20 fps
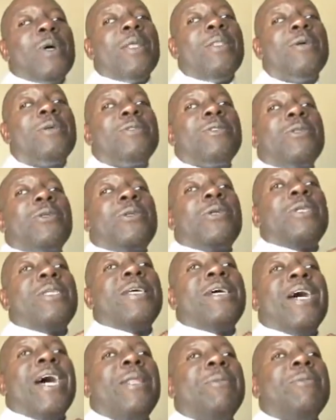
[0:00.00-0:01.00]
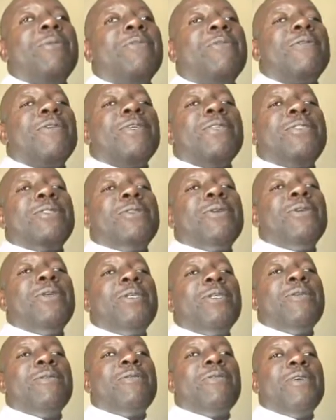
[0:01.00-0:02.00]
The weather is good. The atmosphere is
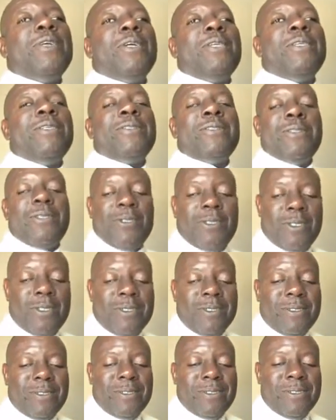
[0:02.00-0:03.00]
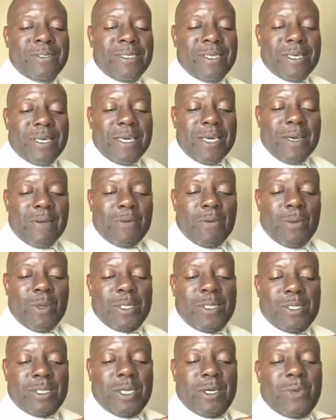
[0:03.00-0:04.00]
good. The feel is good.
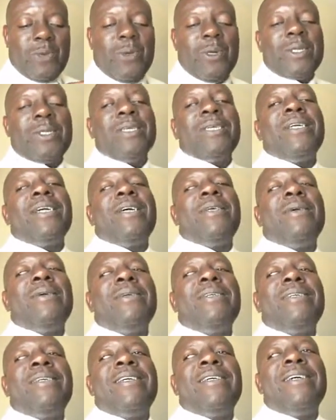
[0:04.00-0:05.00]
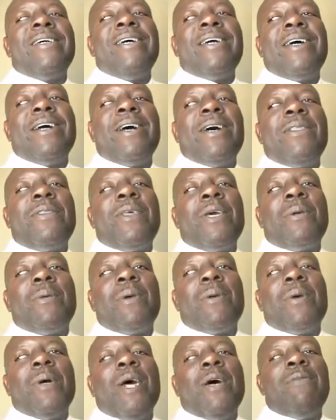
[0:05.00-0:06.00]
Everyone is here working together. I think
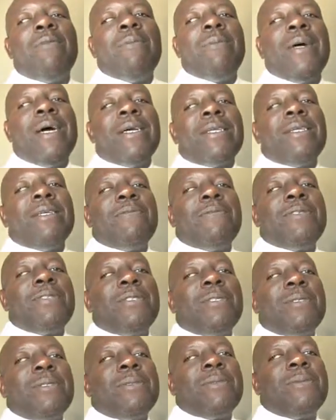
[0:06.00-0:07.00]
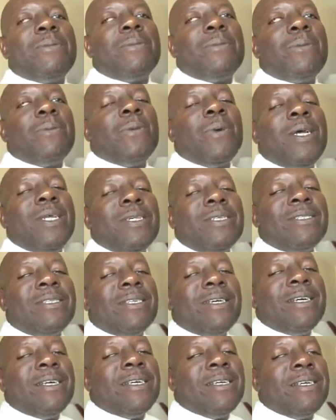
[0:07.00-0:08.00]
we're gonna have a magnificent wedding
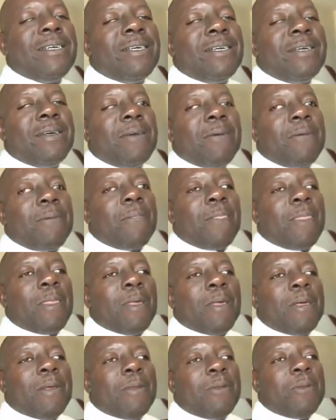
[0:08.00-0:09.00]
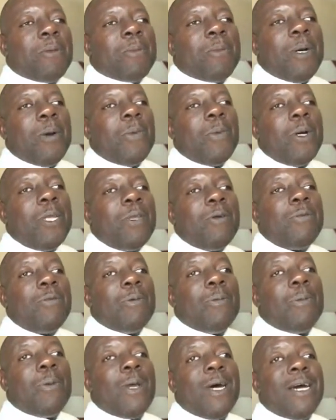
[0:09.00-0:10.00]
today. Yeah. To my
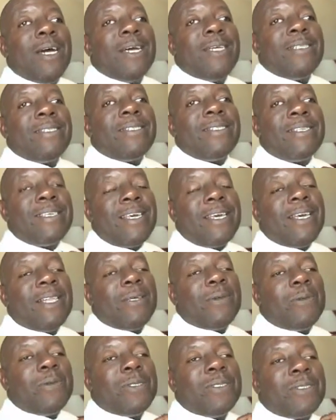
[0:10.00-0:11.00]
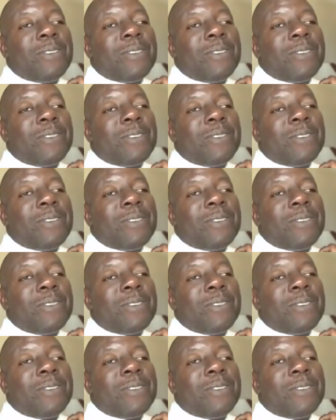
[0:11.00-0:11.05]
wonderful bride, Kayla